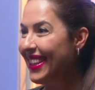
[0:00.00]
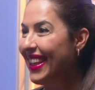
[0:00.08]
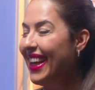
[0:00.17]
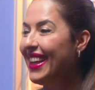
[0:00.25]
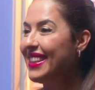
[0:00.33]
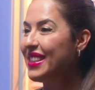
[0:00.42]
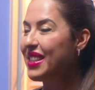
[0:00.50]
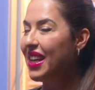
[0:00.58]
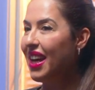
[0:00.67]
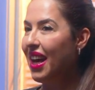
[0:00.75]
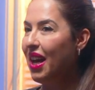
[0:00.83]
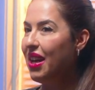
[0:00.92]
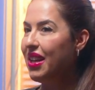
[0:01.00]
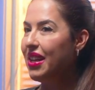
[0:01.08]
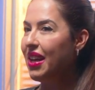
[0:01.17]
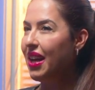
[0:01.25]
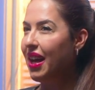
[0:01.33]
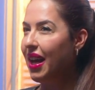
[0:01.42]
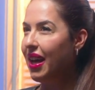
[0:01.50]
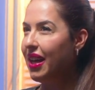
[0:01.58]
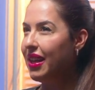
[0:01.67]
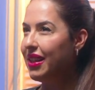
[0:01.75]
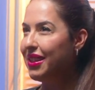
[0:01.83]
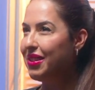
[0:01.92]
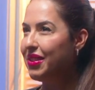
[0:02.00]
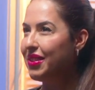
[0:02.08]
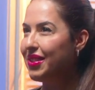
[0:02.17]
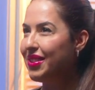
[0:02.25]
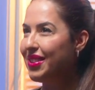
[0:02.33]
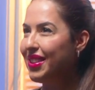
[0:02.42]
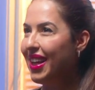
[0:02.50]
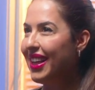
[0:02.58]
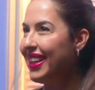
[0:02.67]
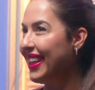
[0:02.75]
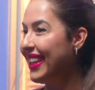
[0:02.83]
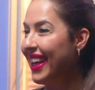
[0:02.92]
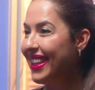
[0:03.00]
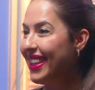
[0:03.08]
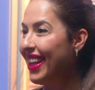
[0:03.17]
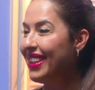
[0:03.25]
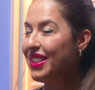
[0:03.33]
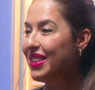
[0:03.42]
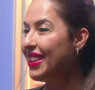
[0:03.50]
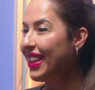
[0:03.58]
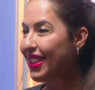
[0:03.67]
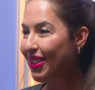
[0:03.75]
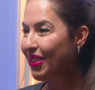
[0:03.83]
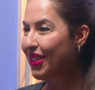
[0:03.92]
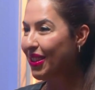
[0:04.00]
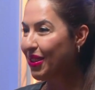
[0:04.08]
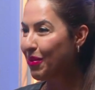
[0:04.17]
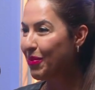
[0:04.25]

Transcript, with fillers: And I I I again I didn't like looking in the